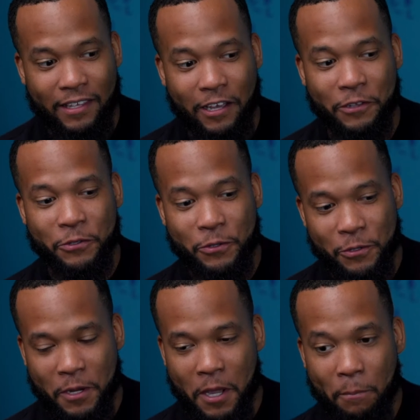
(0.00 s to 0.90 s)
the
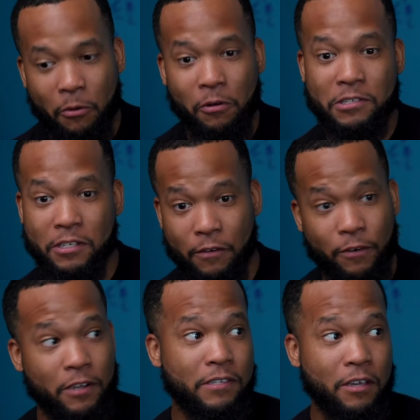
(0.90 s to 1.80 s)
other portion of
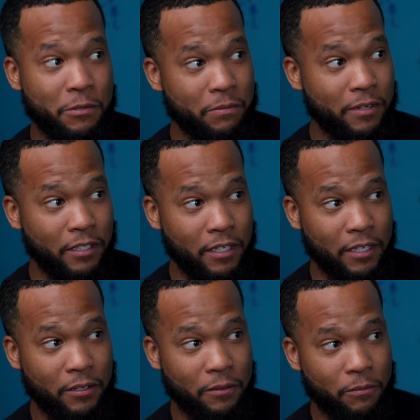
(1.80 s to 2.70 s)
ourselves, really,
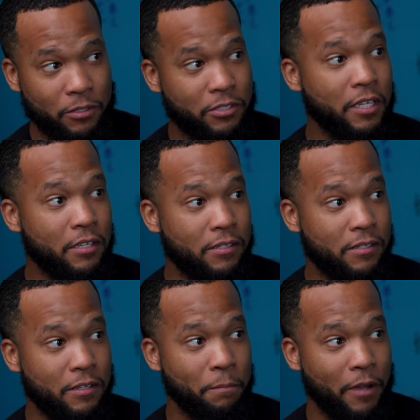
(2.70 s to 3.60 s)
which is
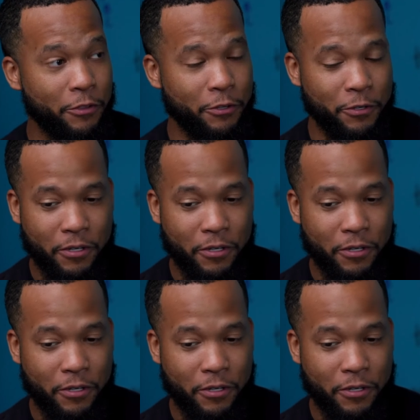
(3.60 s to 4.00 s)
the mother.